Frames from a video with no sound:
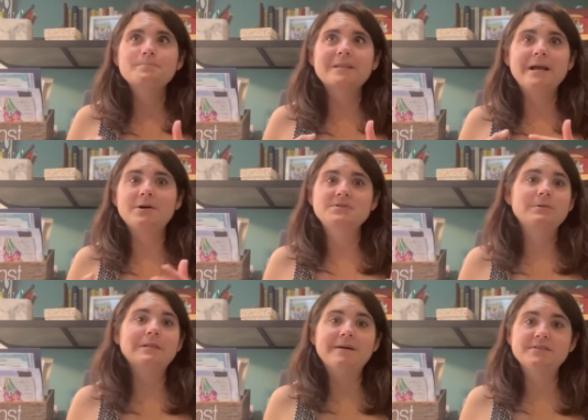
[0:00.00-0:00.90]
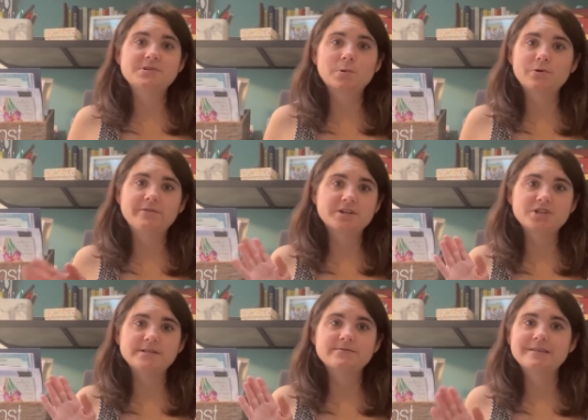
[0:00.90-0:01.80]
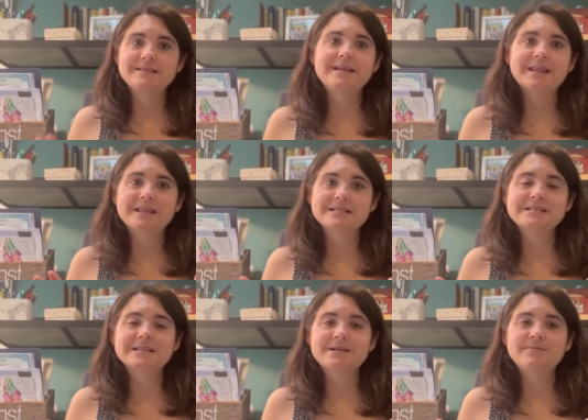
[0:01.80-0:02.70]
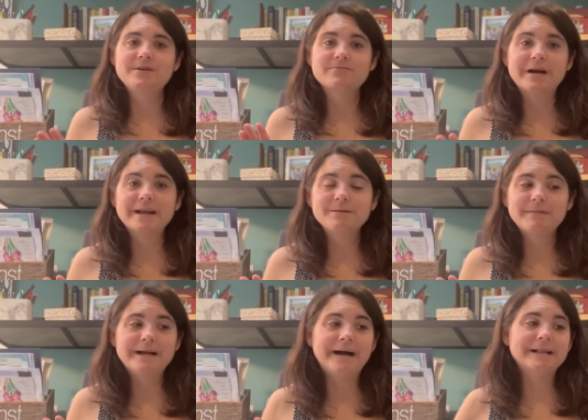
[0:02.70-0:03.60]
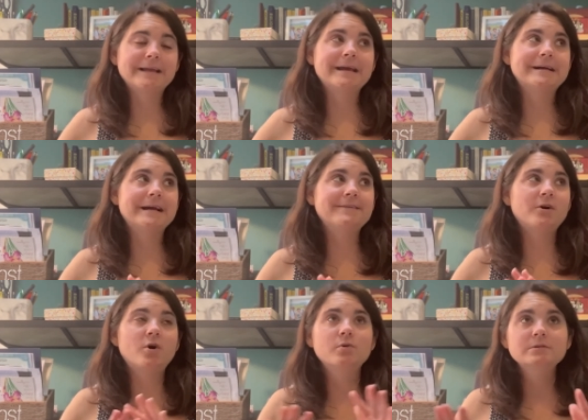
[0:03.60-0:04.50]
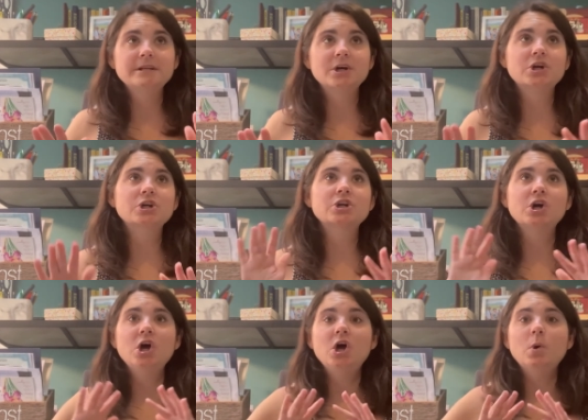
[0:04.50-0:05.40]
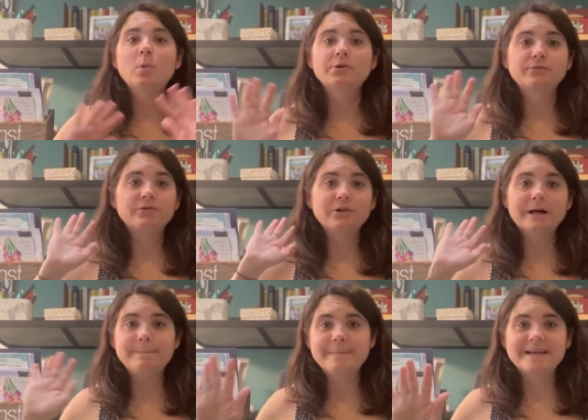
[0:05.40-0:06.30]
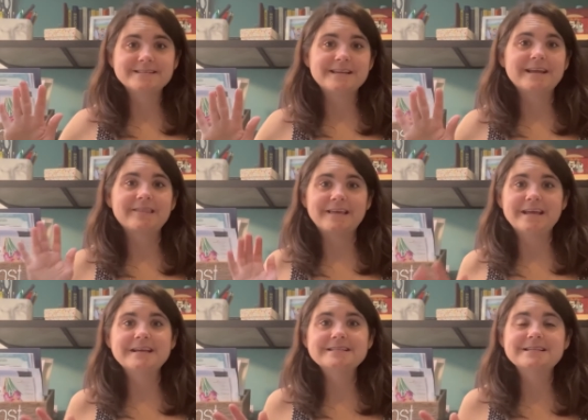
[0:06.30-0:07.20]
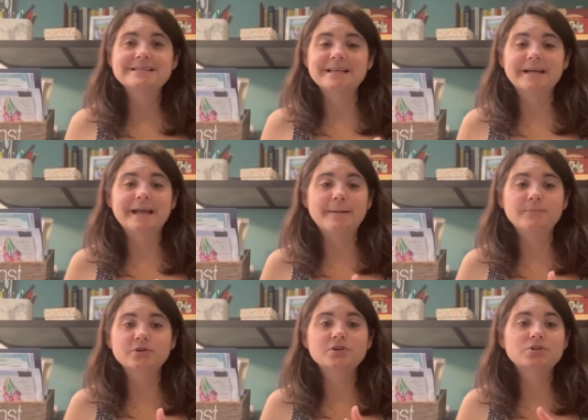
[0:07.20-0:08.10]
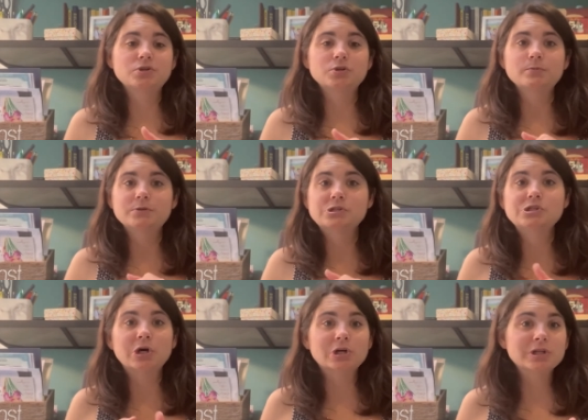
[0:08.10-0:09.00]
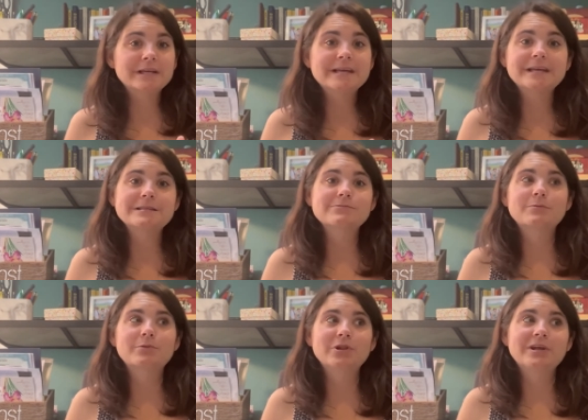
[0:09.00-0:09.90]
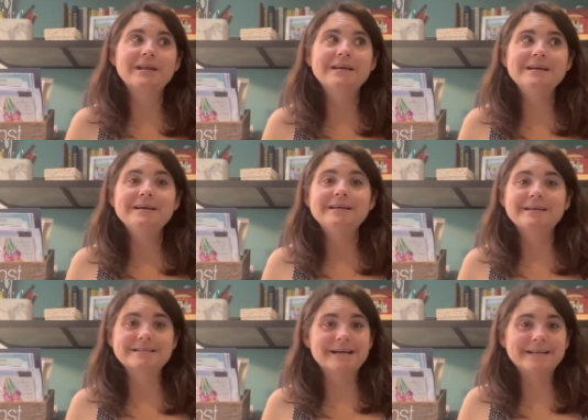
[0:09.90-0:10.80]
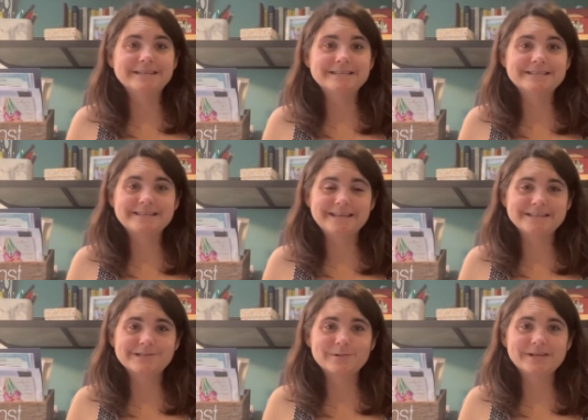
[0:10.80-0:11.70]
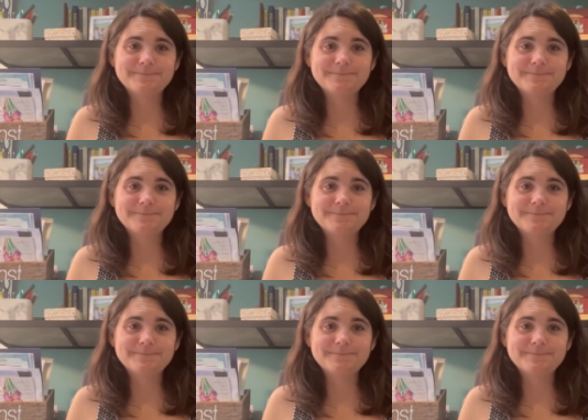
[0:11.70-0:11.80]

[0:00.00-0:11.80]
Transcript: I also love historical fiction, so I think this is going to be right up my alley, and I have only heard wonderful, amazing things. It's like a booktube darling, and so I'm really excited to get to it.